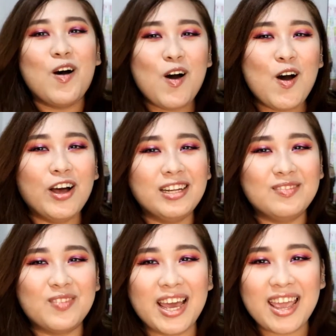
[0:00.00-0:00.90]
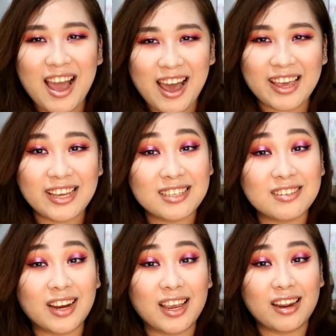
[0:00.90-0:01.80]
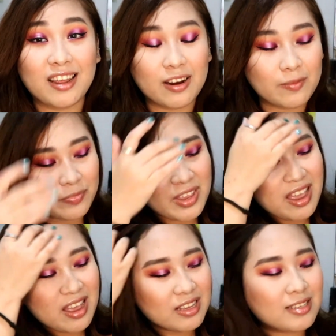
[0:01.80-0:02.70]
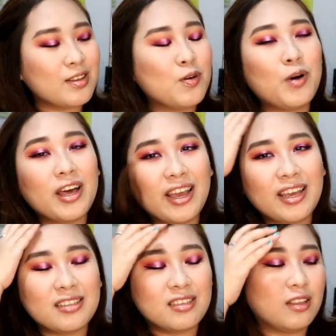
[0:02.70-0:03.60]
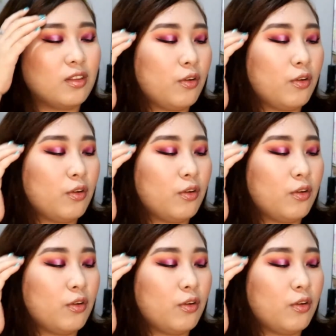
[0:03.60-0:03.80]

on my eyes right here. So what I did